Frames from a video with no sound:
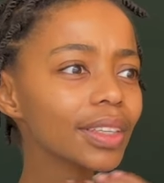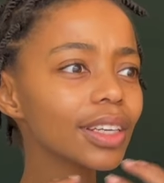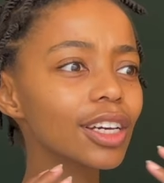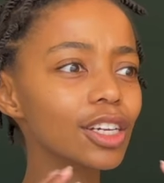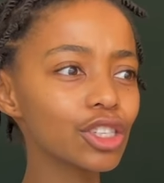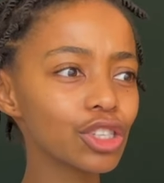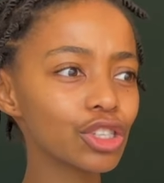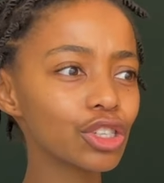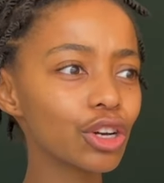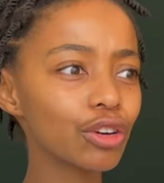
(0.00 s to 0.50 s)

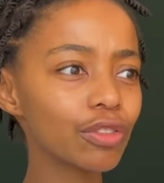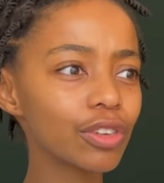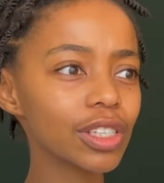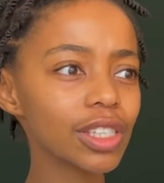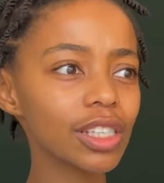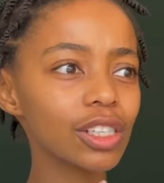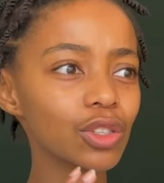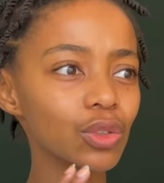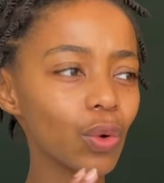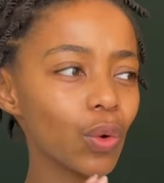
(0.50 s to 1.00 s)
a
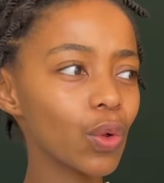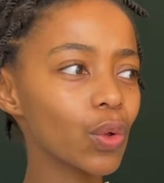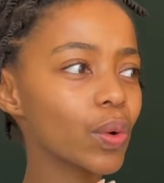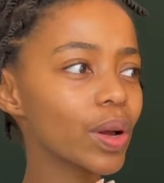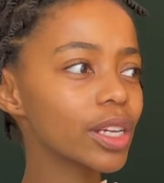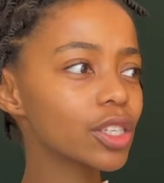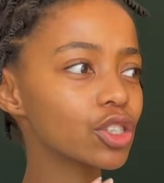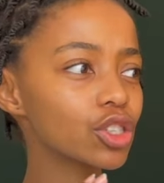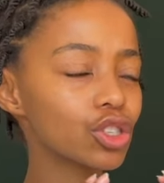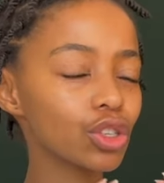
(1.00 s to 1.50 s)
service, is
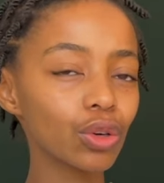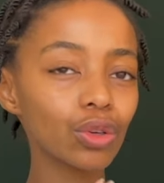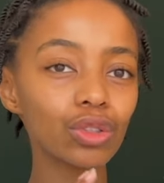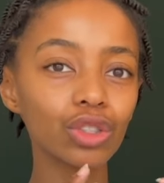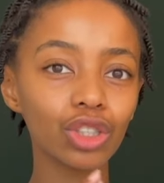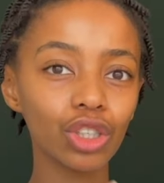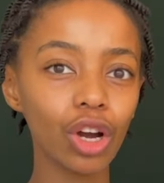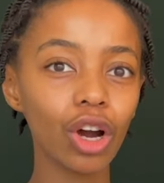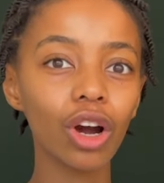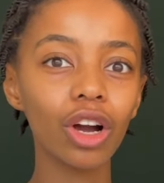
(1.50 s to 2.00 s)
always so
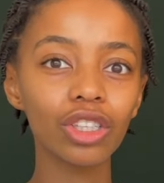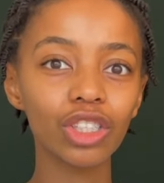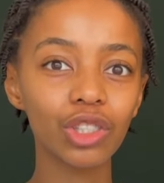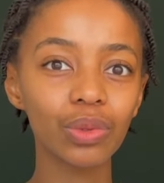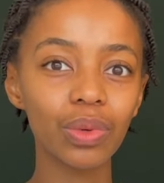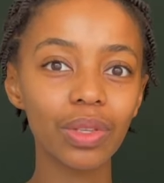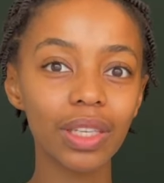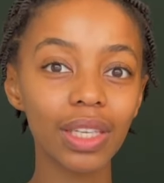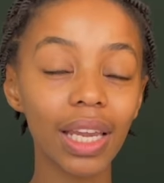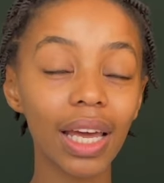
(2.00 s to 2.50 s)
charged
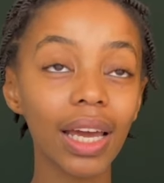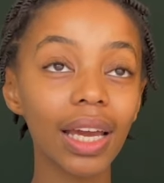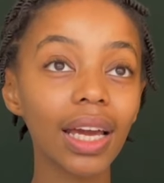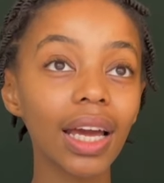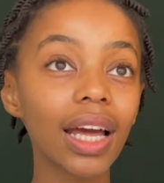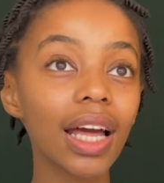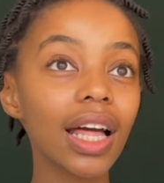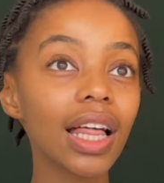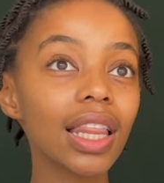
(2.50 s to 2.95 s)
with like